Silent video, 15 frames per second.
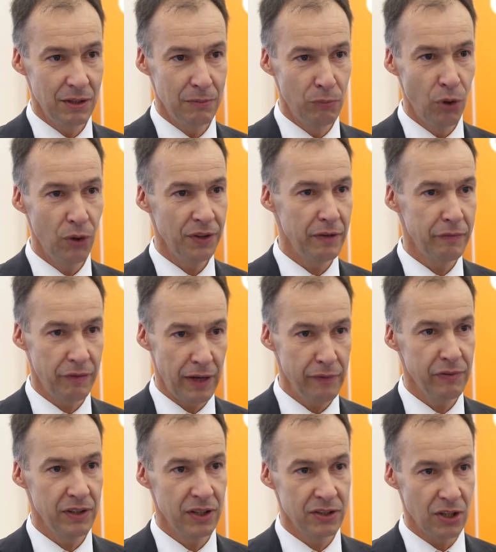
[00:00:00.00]
more than
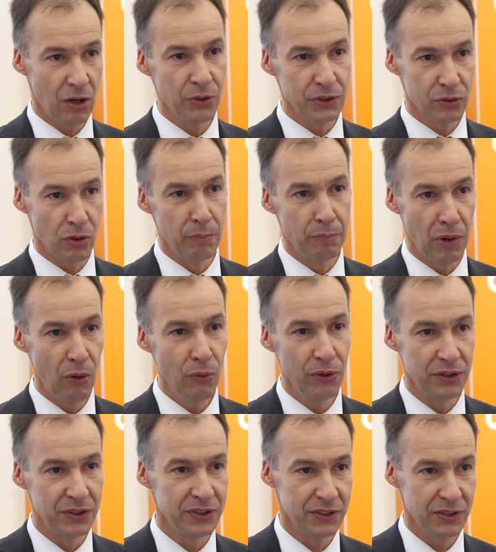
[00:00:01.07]
500,000
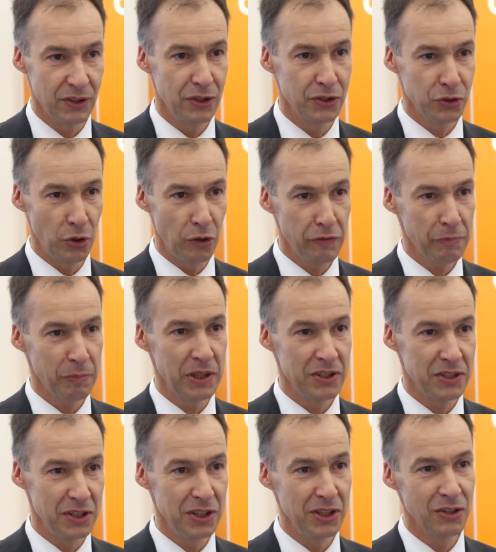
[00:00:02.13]
components served by
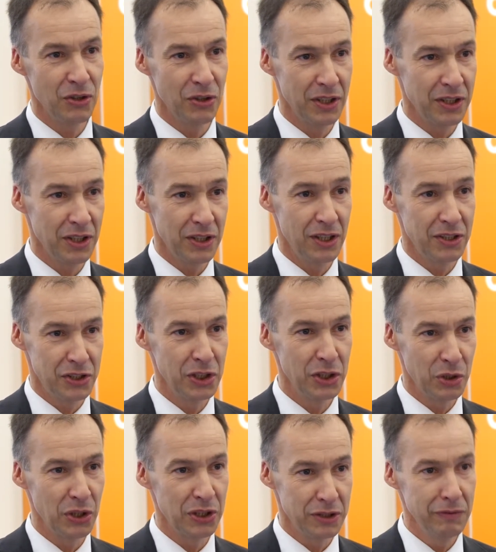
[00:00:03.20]
TE
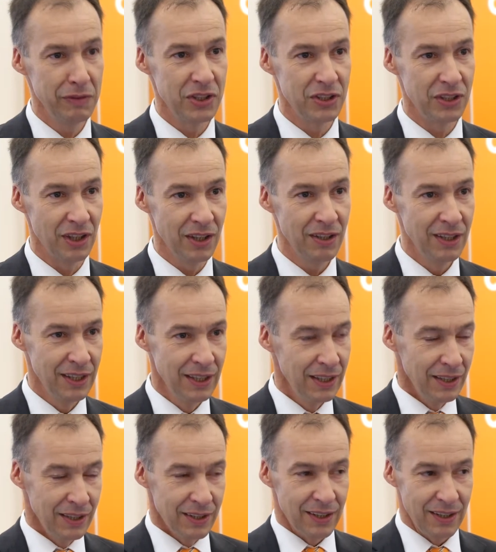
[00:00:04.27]
connectivity,
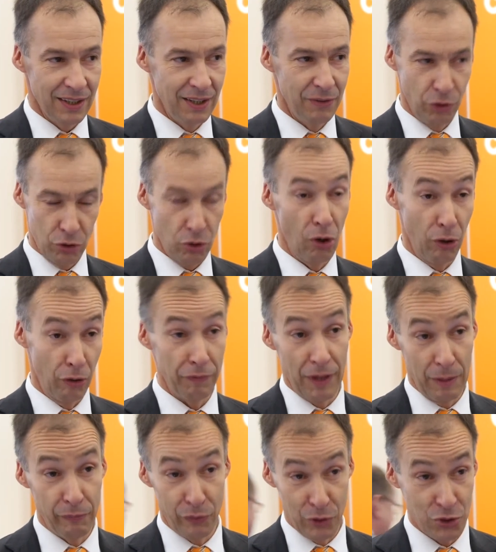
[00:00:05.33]
not all of
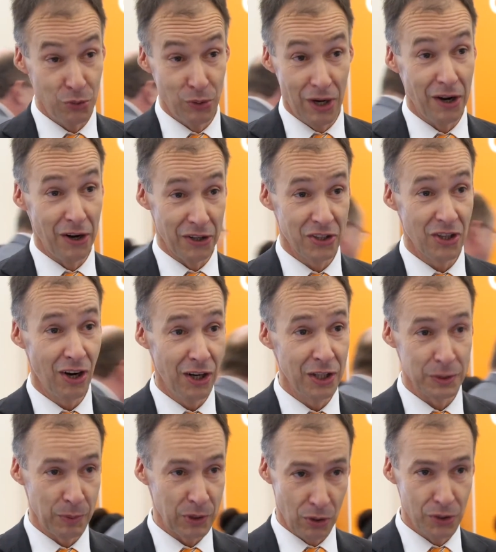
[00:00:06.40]
them for sure are in
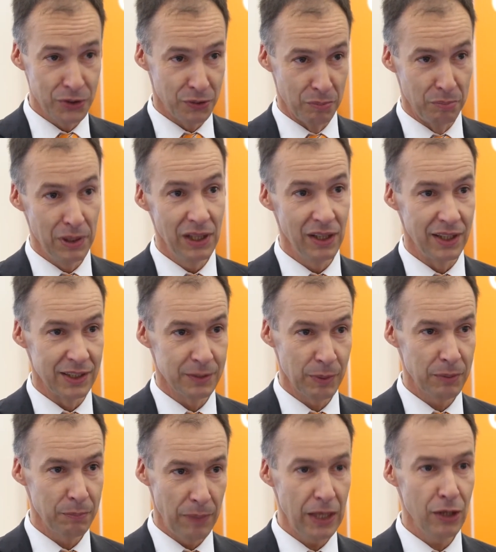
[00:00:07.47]
cars, but also in buildings.
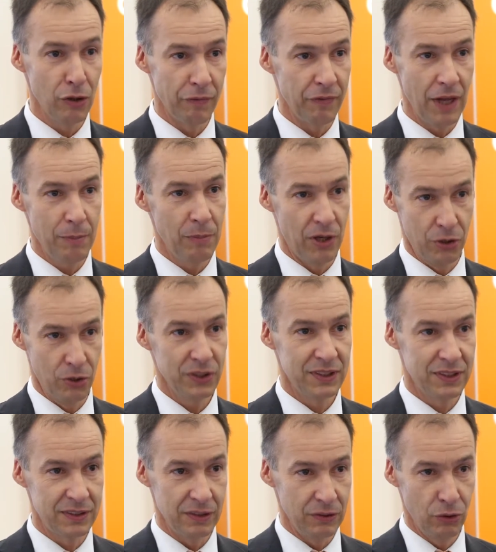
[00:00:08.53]
But many of them are
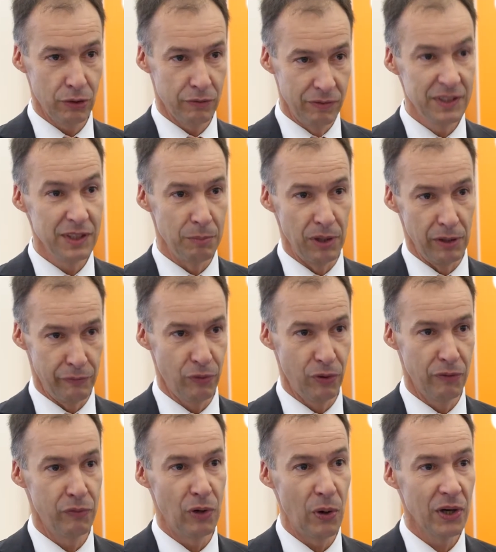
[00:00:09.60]
not visible
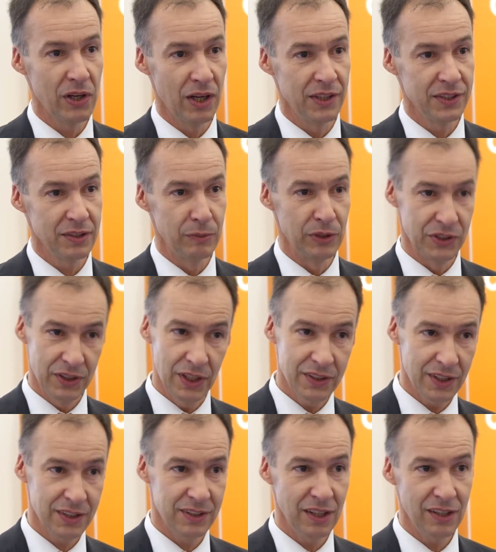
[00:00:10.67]
for our customers. And
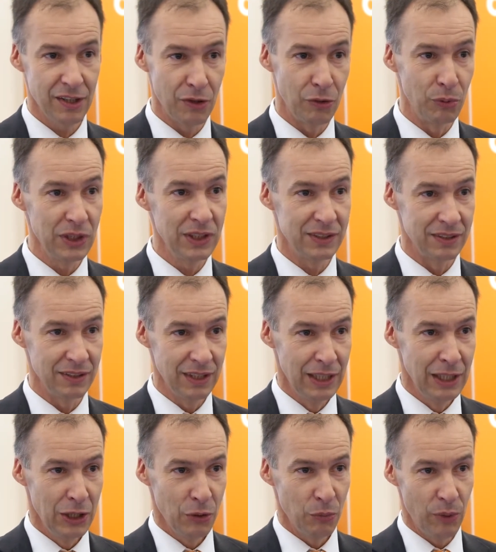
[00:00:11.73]
that's exactly the reason
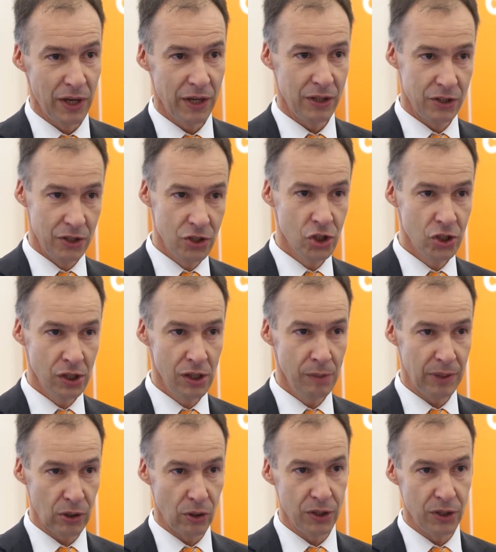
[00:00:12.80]
why a digital, but